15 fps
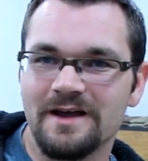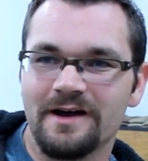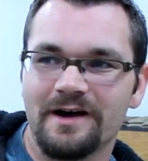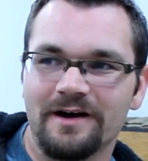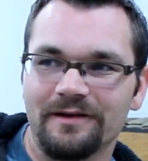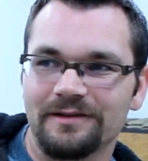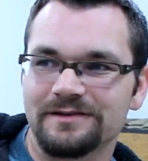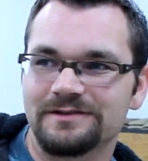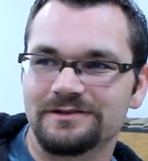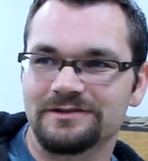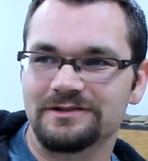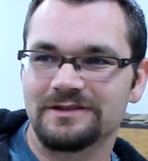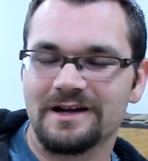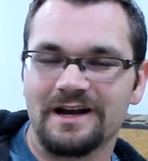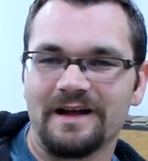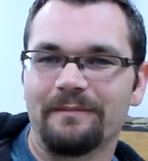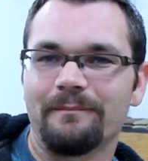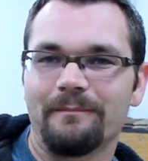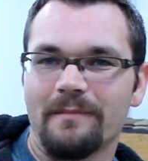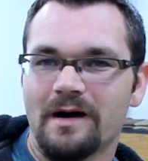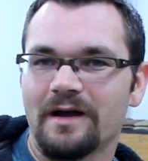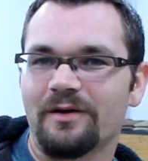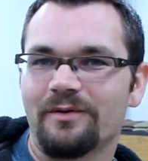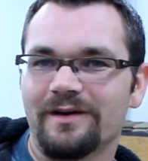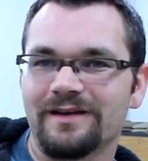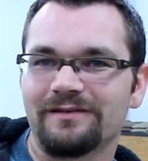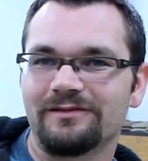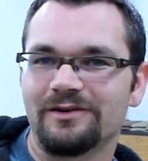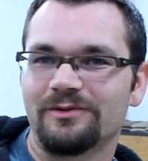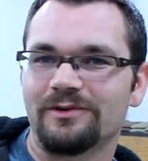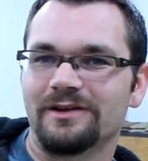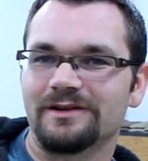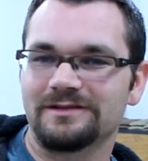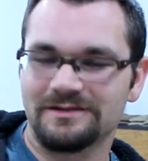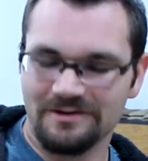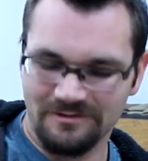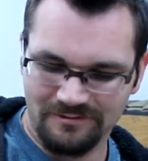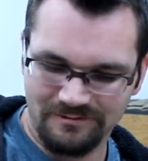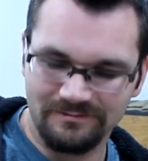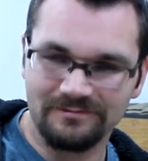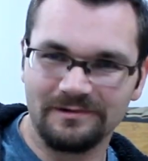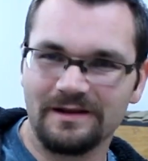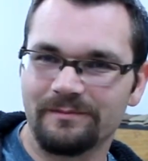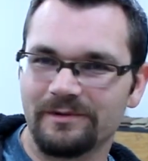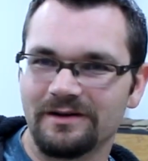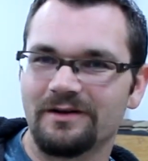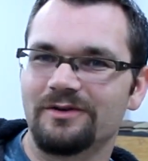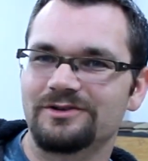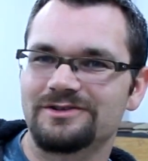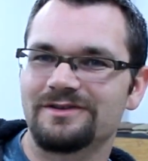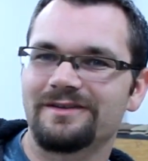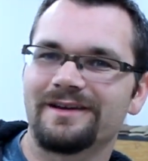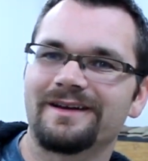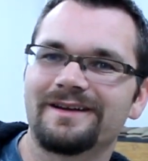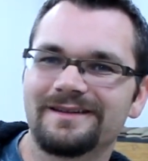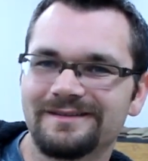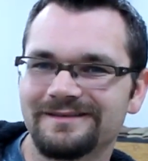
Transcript: This is just kind of my way of doing it. So let me know what you think.